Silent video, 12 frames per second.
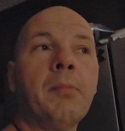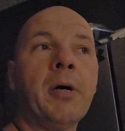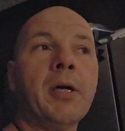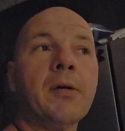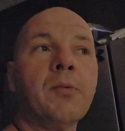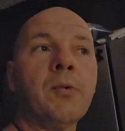
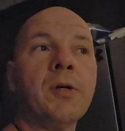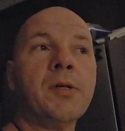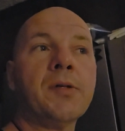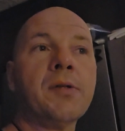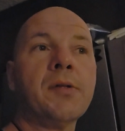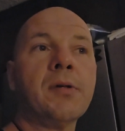but
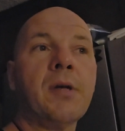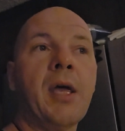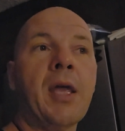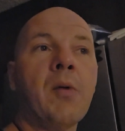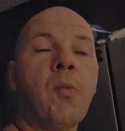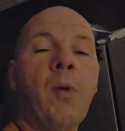was
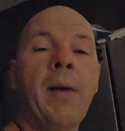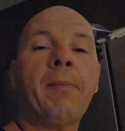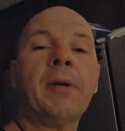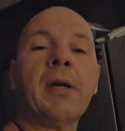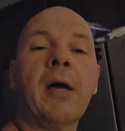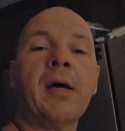a
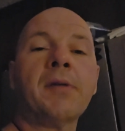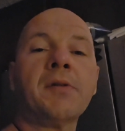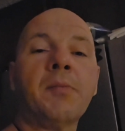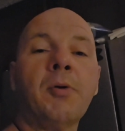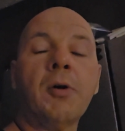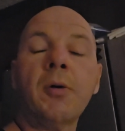
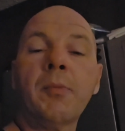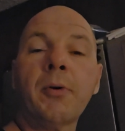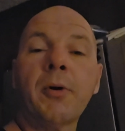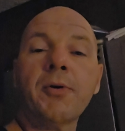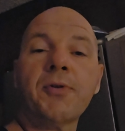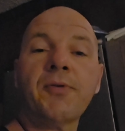weaponizable
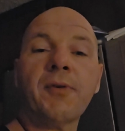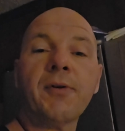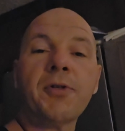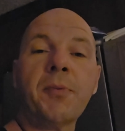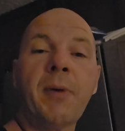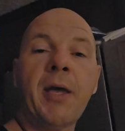approach for
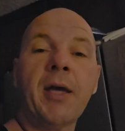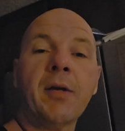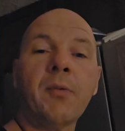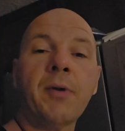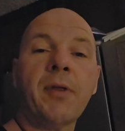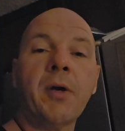
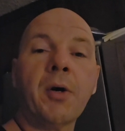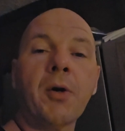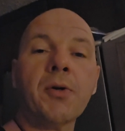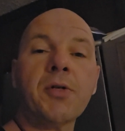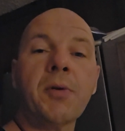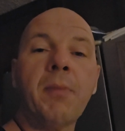Japan with
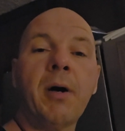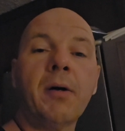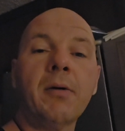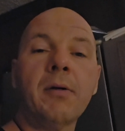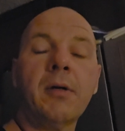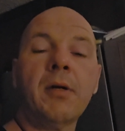Hiroshima
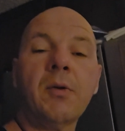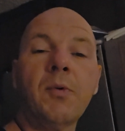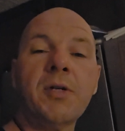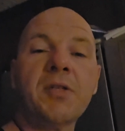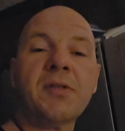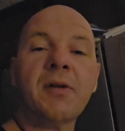
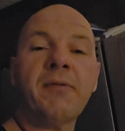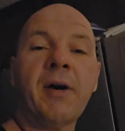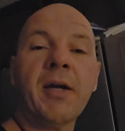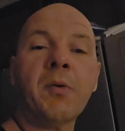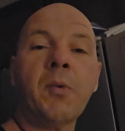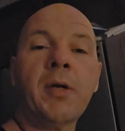which is
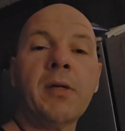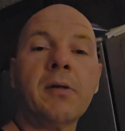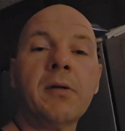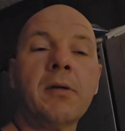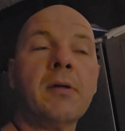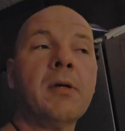divine
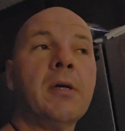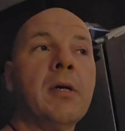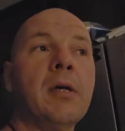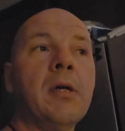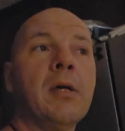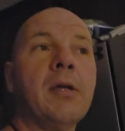wind.
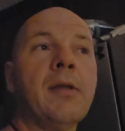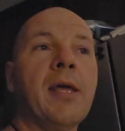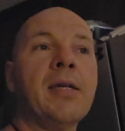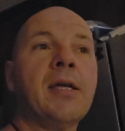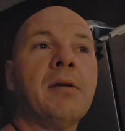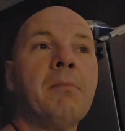
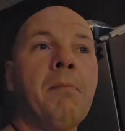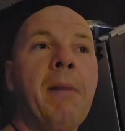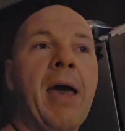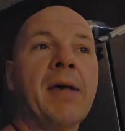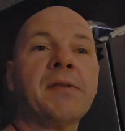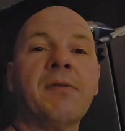They did
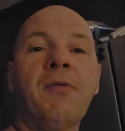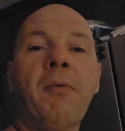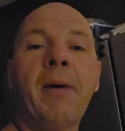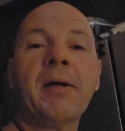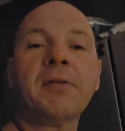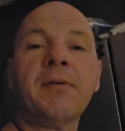massive
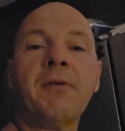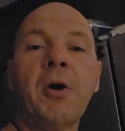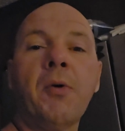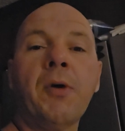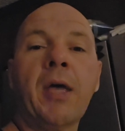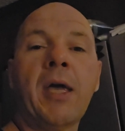amounts of
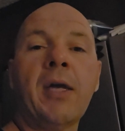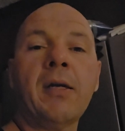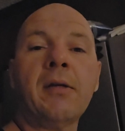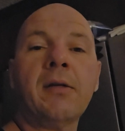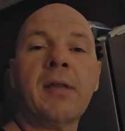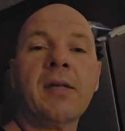
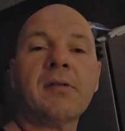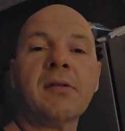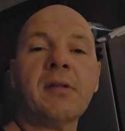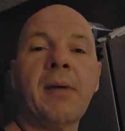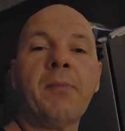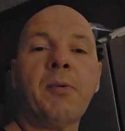cocaine. They
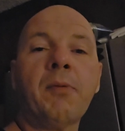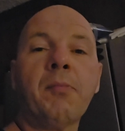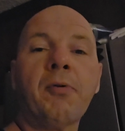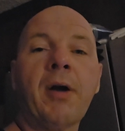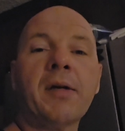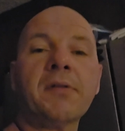slept with
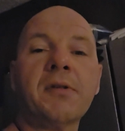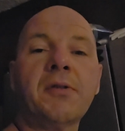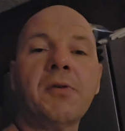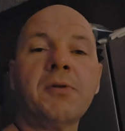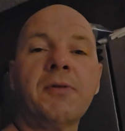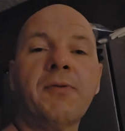
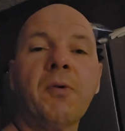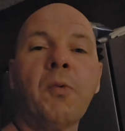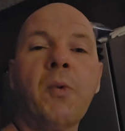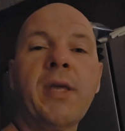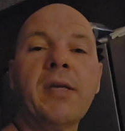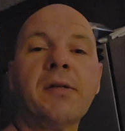prostitutes for
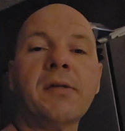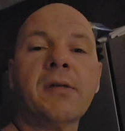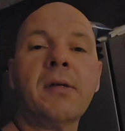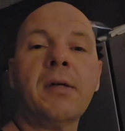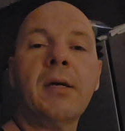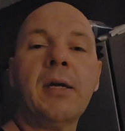
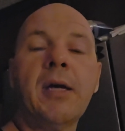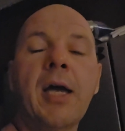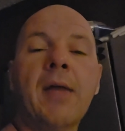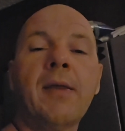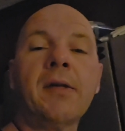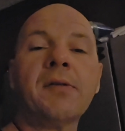weeks.
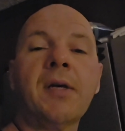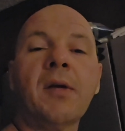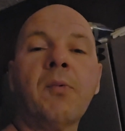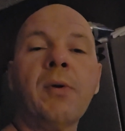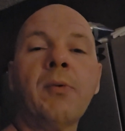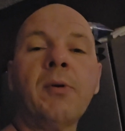And they
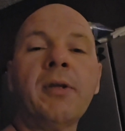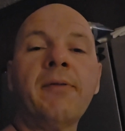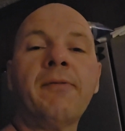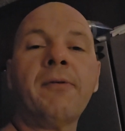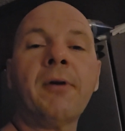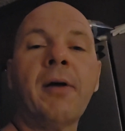said, We will live
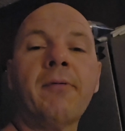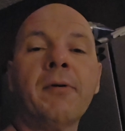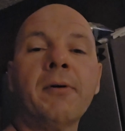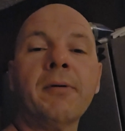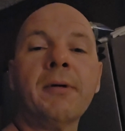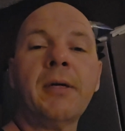
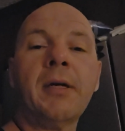forever.